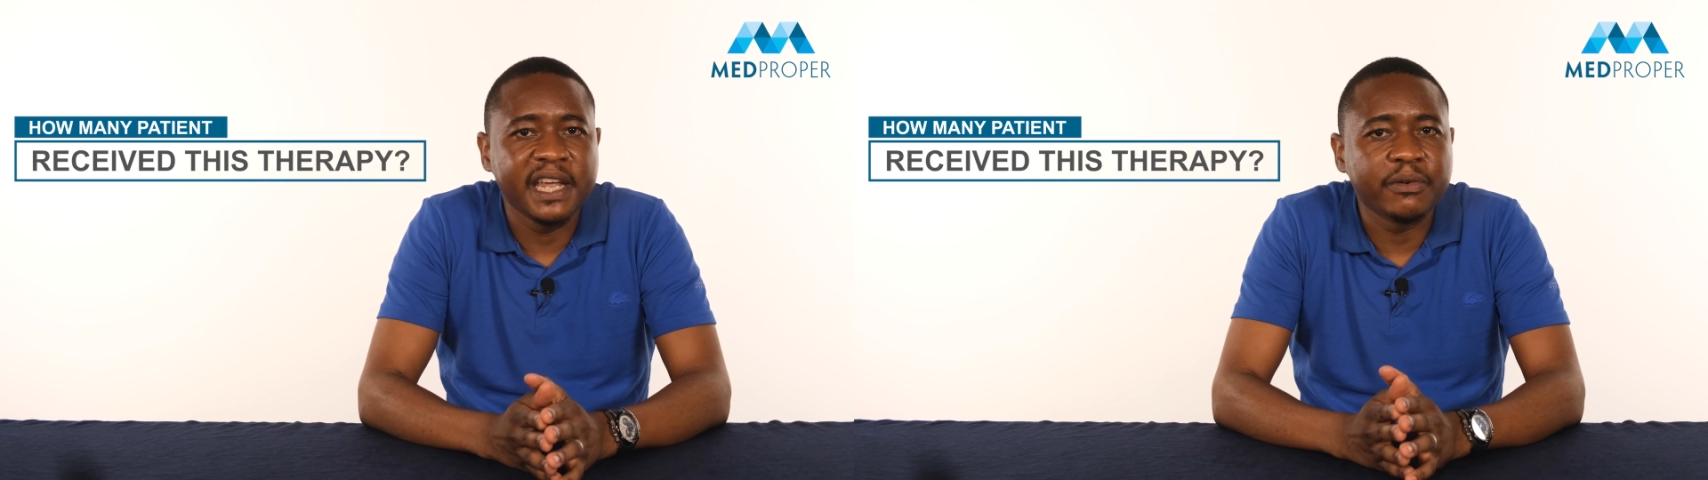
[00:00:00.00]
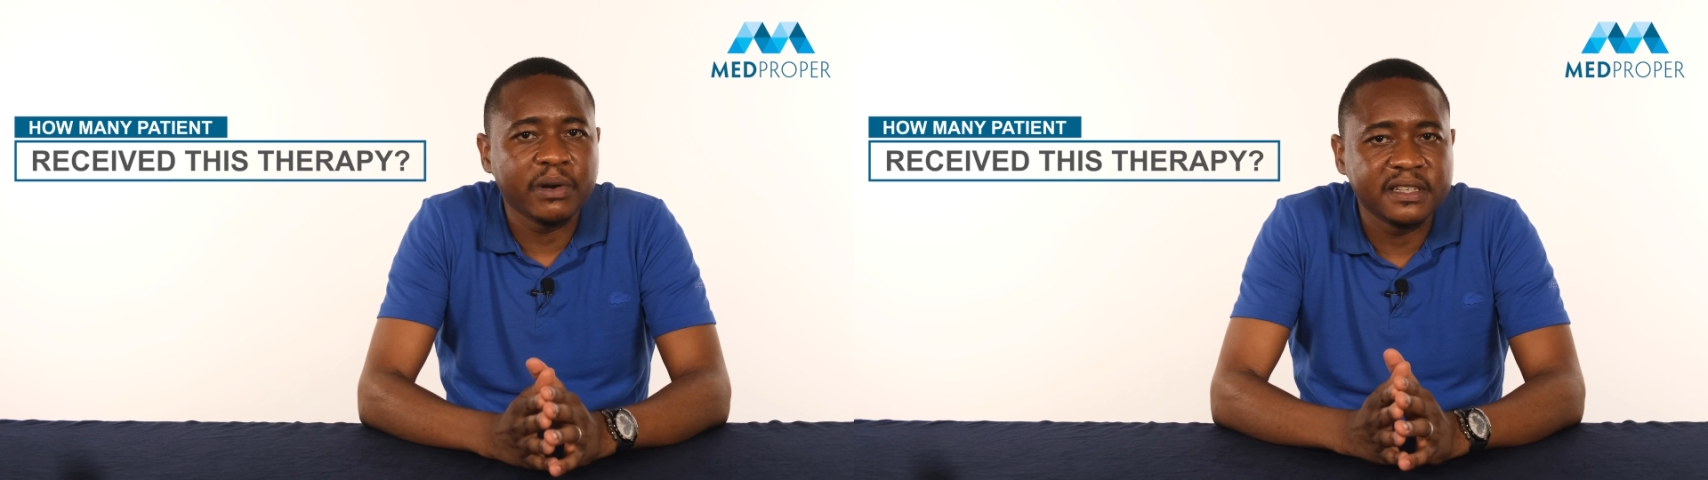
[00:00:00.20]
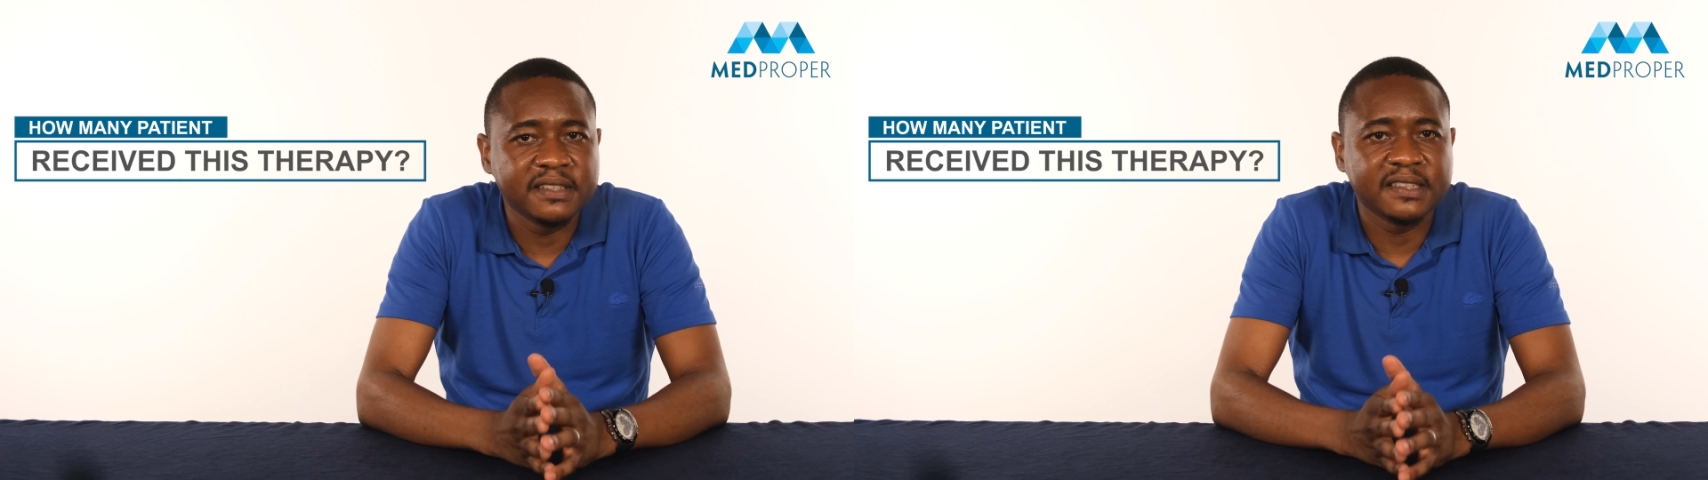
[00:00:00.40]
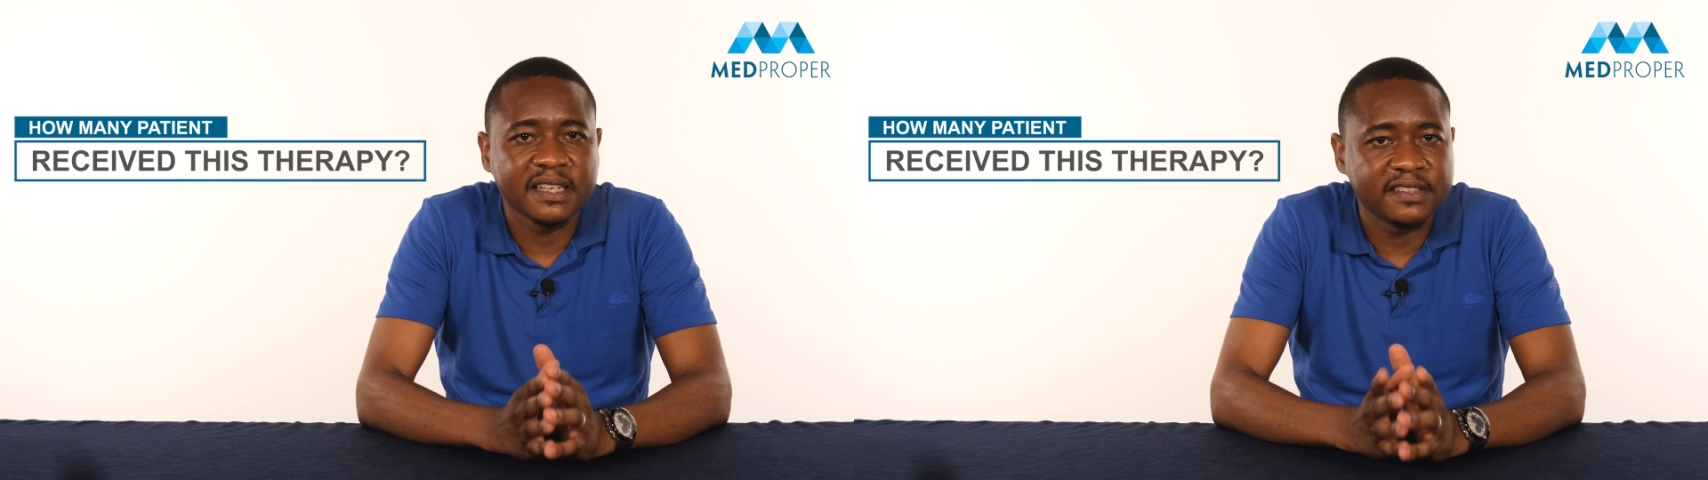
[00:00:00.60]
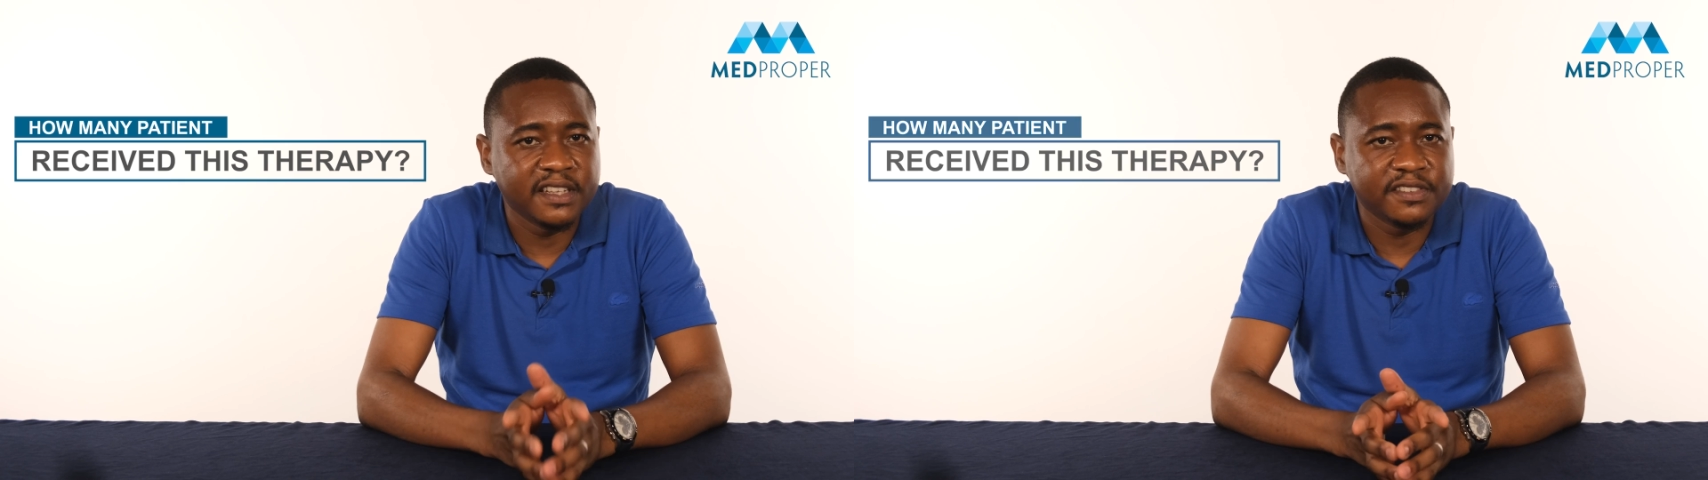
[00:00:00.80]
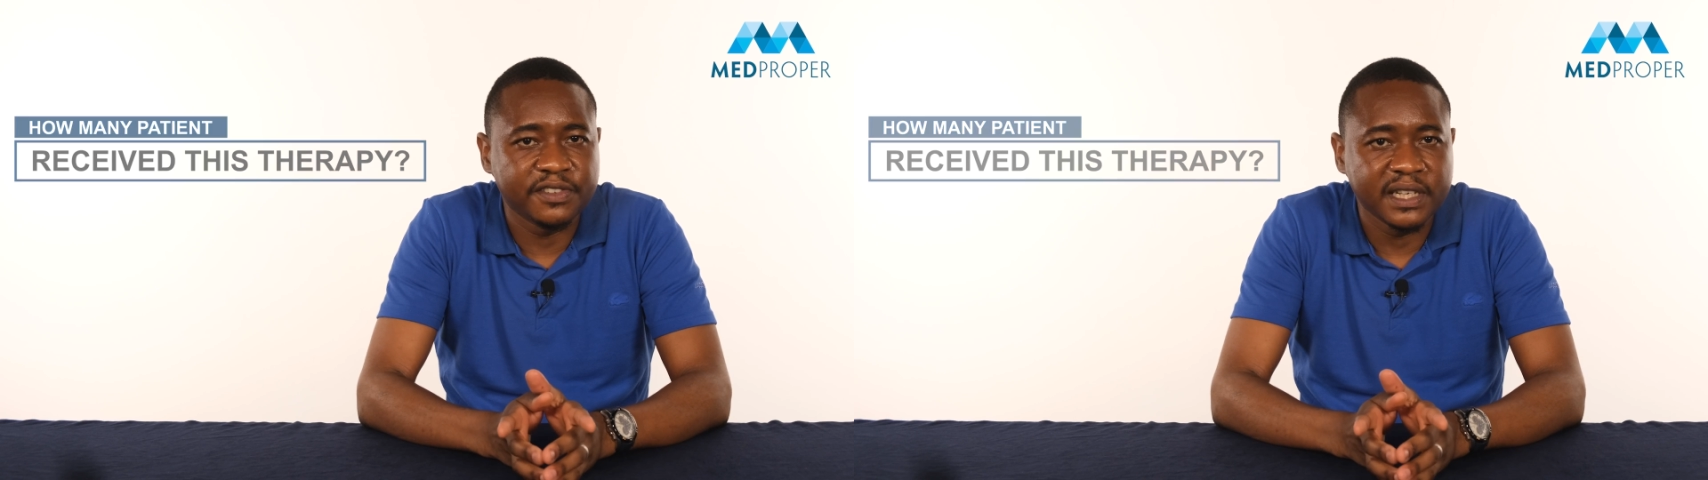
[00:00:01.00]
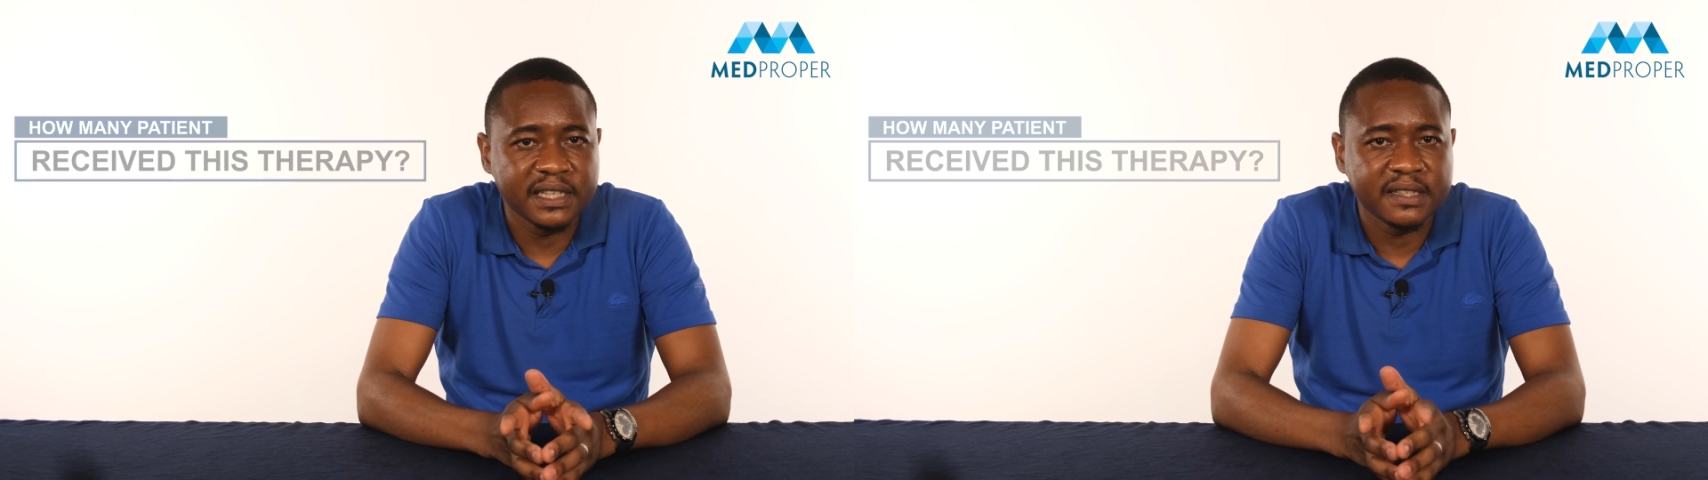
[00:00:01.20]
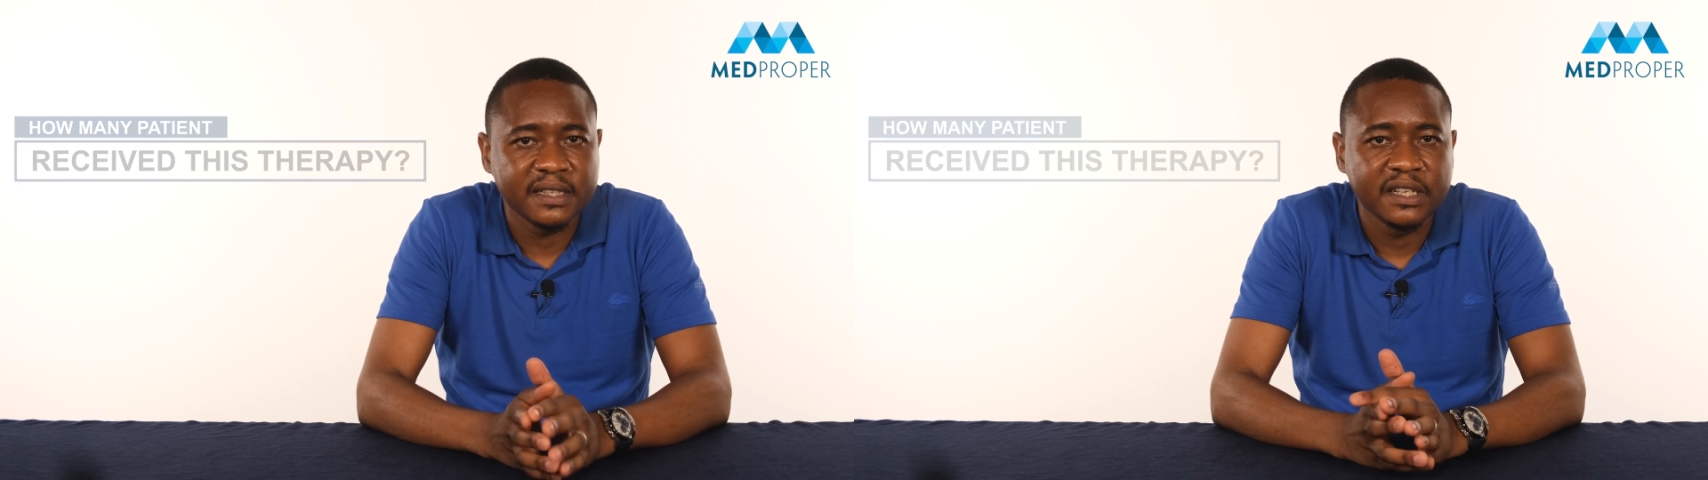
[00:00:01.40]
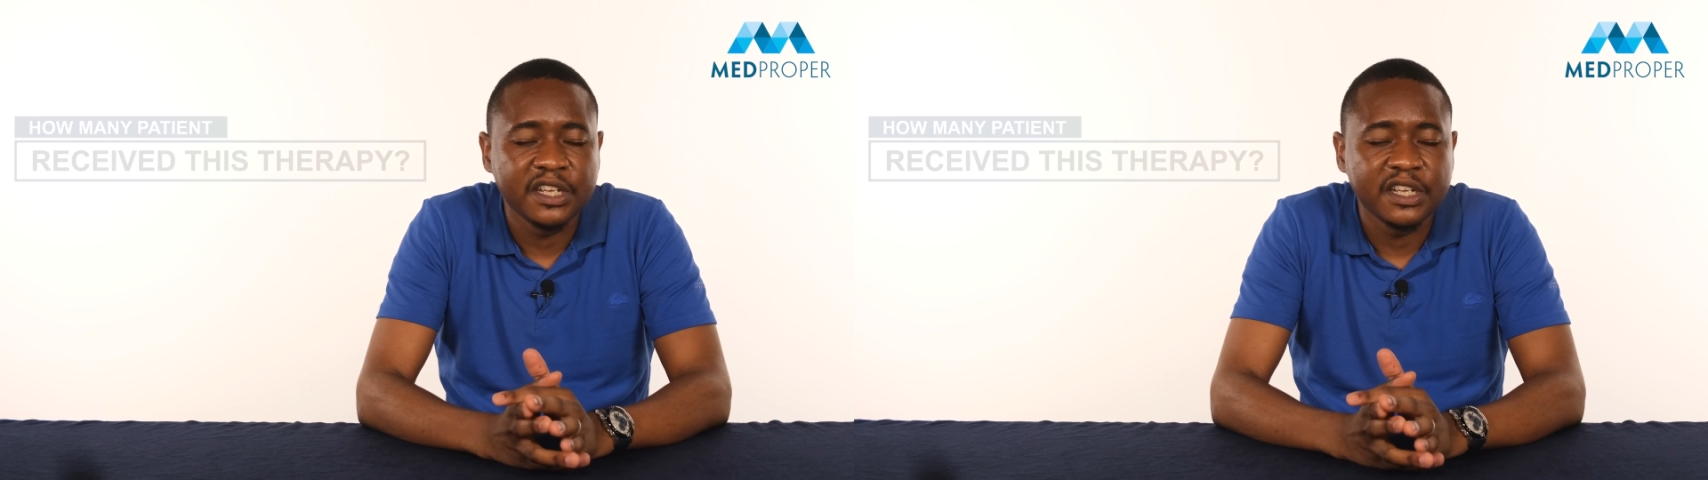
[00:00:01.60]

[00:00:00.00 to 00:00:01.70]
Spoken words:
and what is success rate?